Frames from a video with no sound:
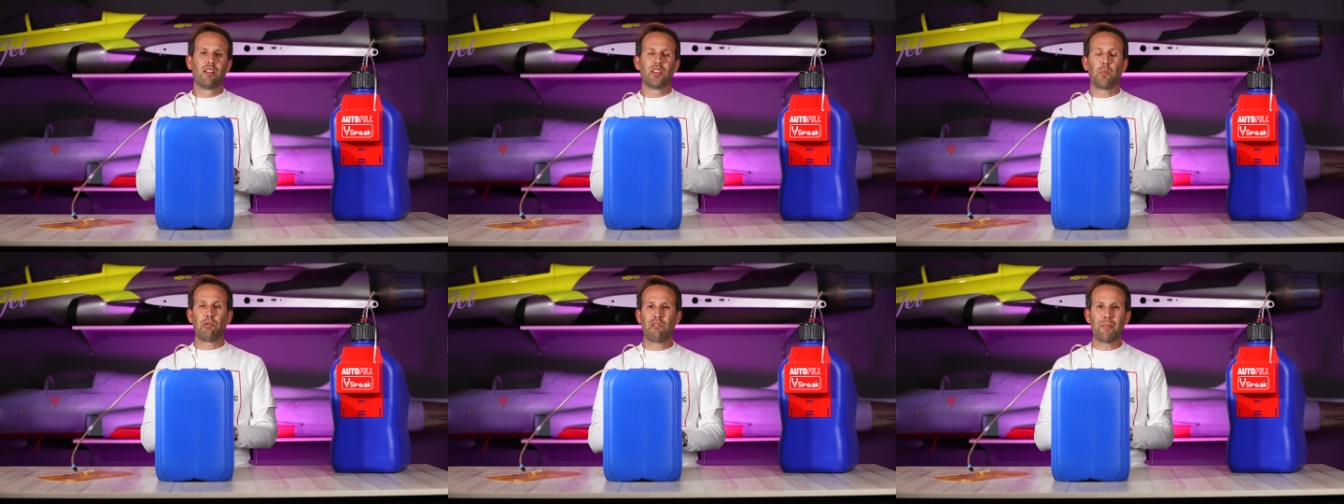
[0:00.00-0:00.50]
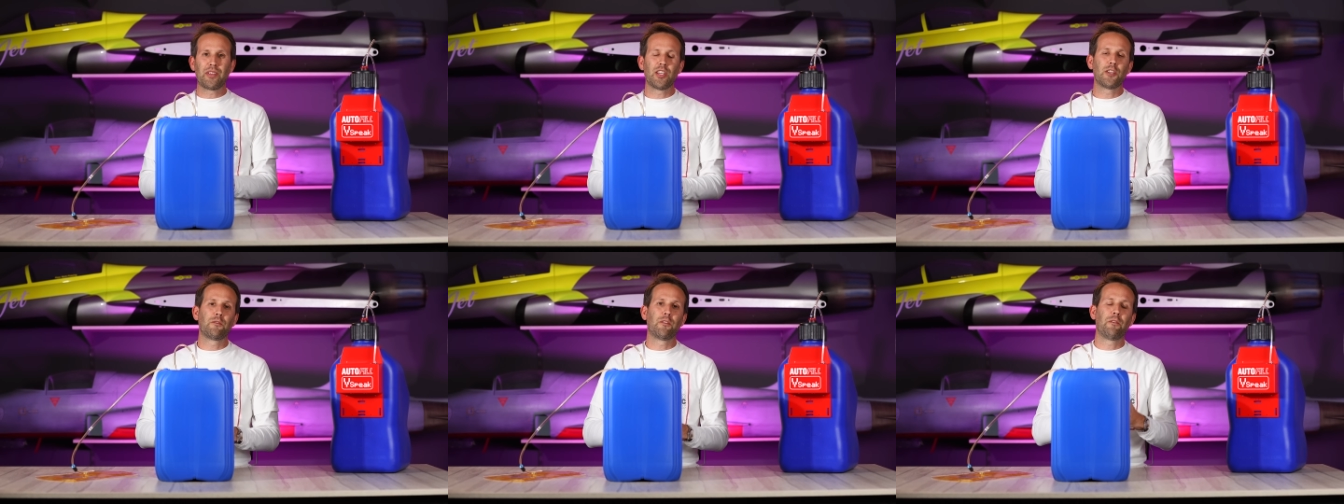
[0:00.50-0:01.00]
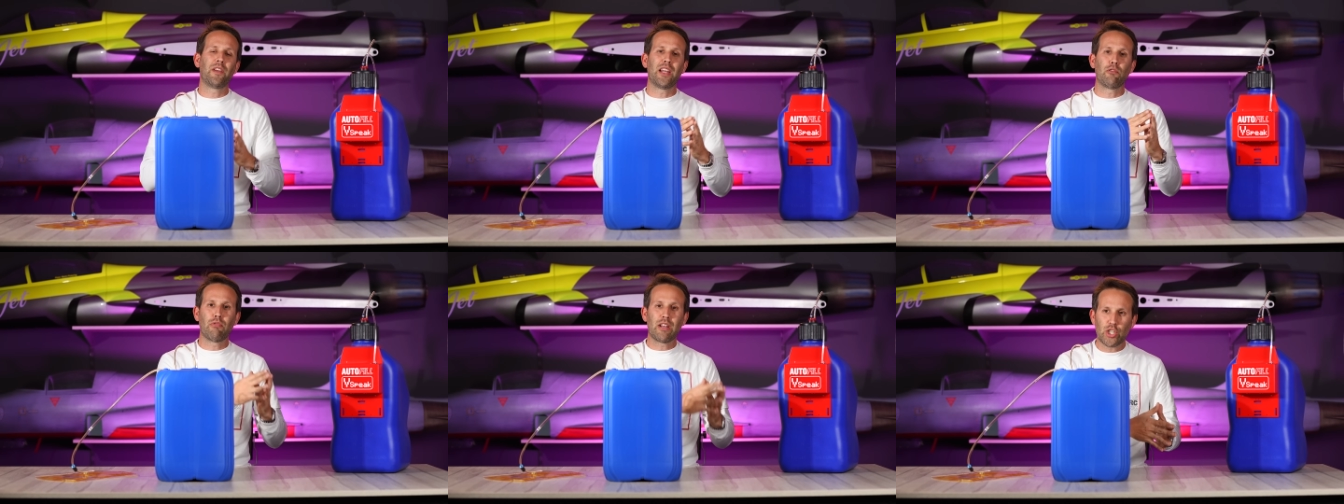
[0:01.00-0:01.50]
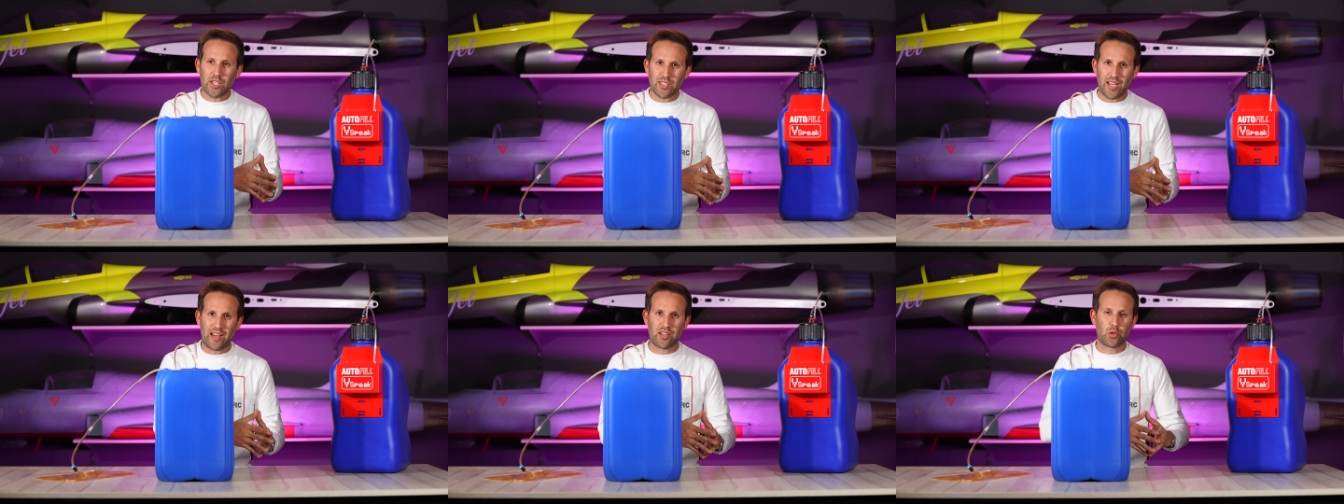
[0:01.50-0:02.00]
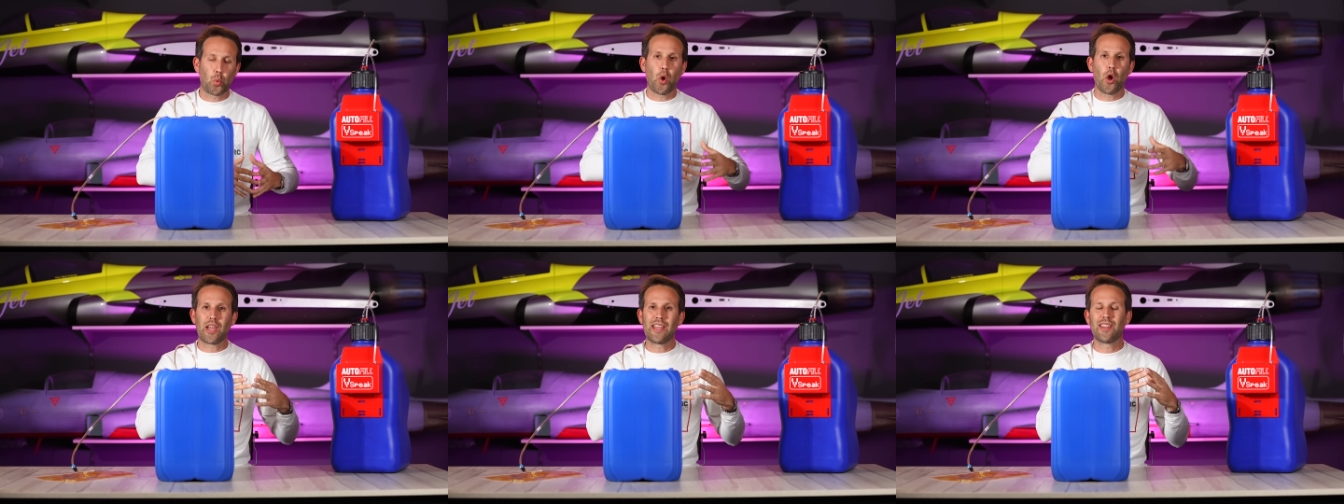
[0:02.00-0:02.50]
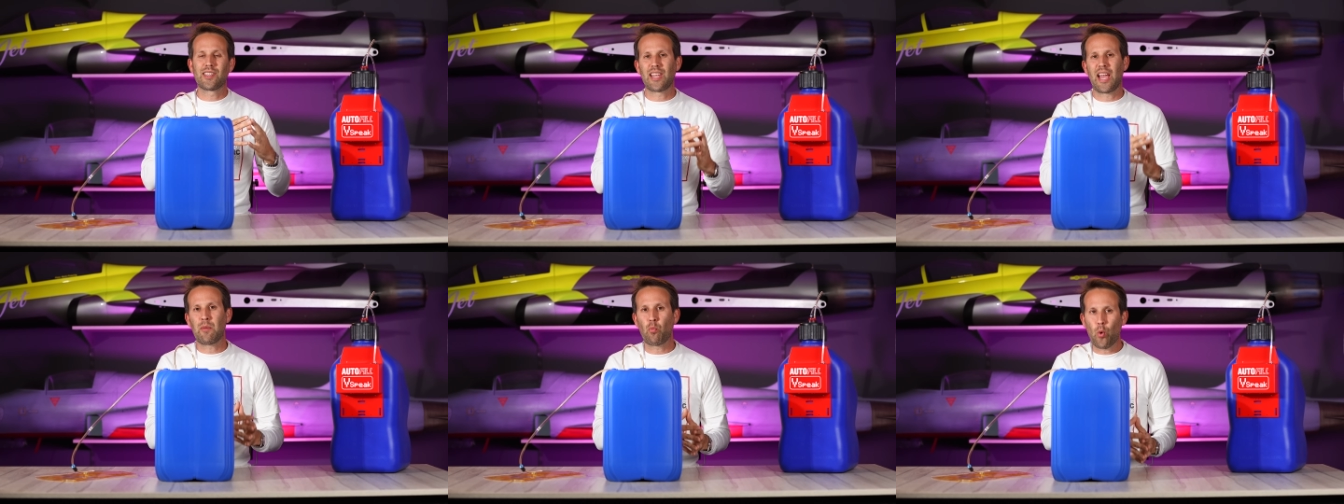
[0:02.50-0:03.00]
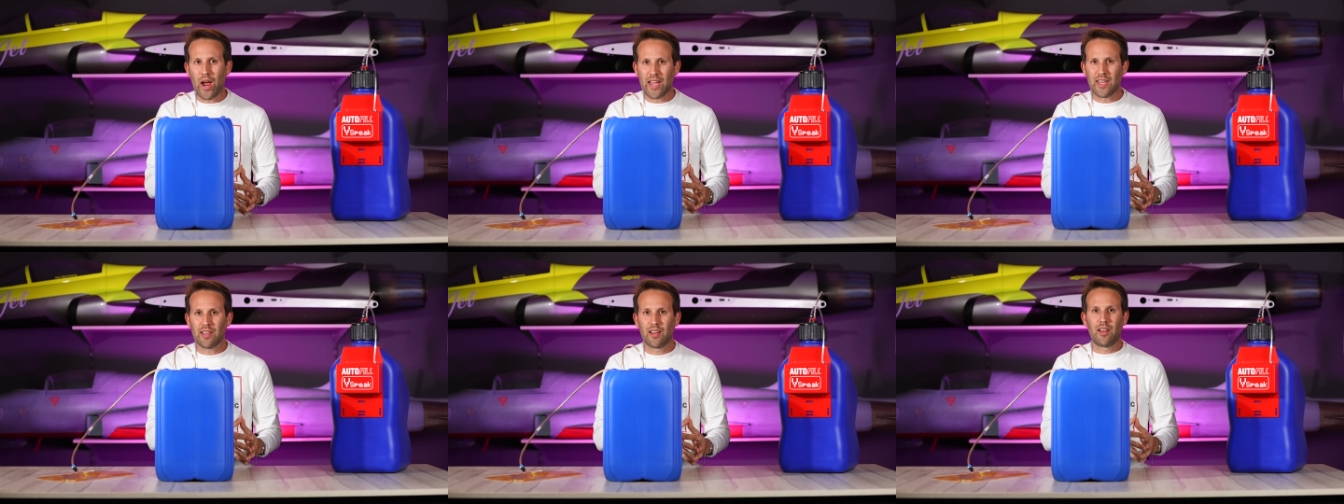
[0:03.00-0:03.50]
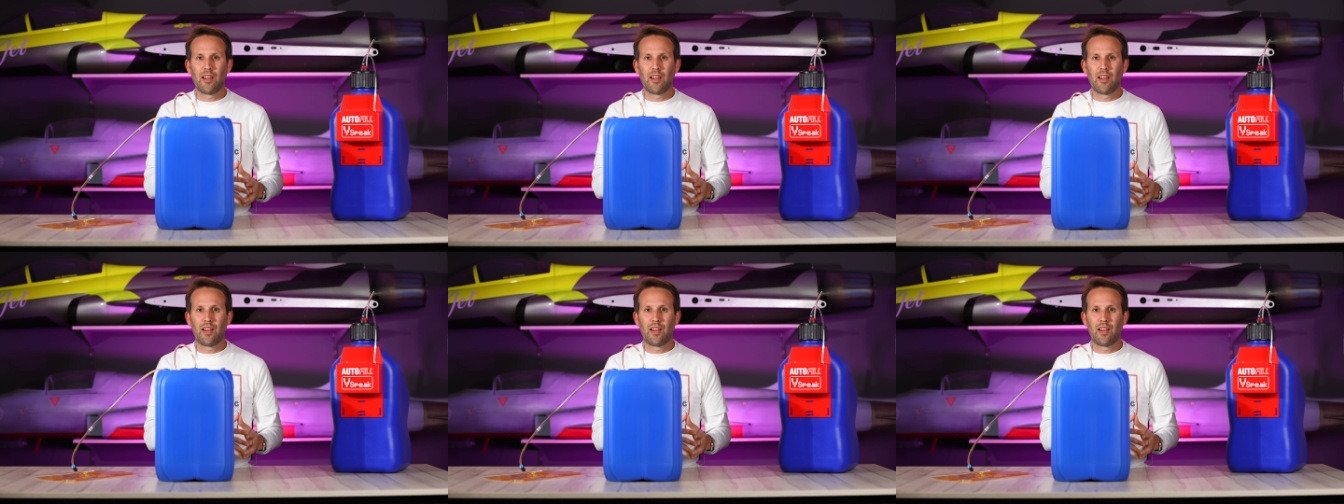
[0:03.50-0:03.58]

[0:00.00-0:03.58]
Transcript: The parameters for filling rigid tanks work in the same way,